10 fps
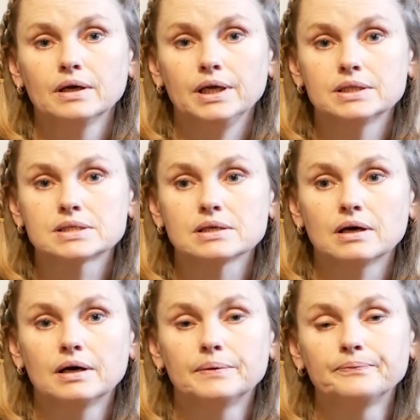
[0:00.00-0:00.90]
It's
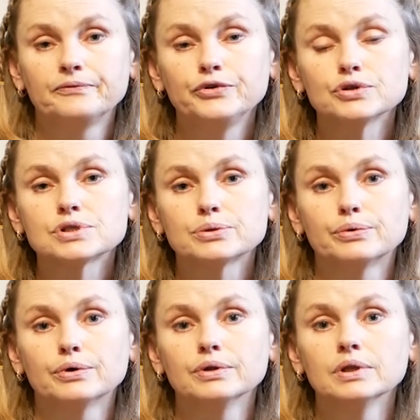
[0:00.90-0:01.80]
first of
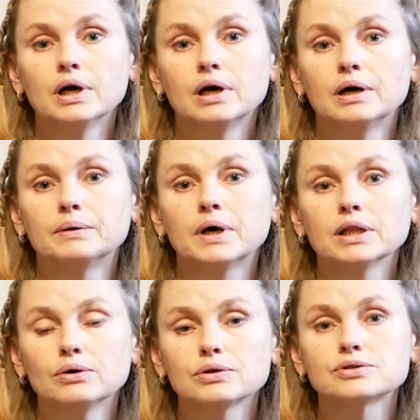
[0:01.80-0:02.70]
all, a
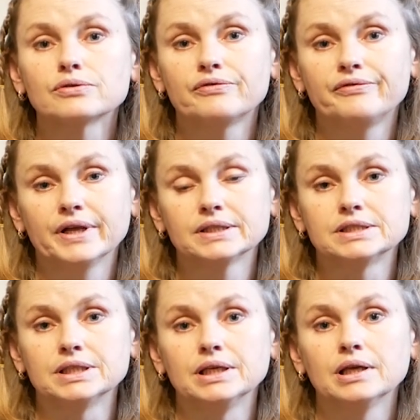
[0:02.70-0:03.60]
lot of
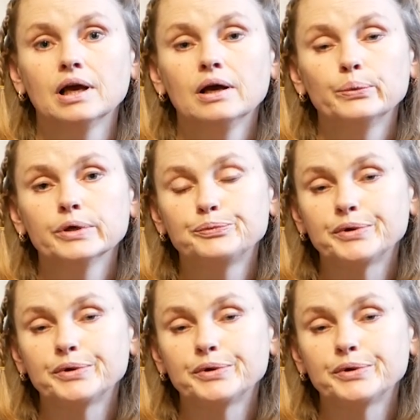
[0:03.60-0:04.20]
felting will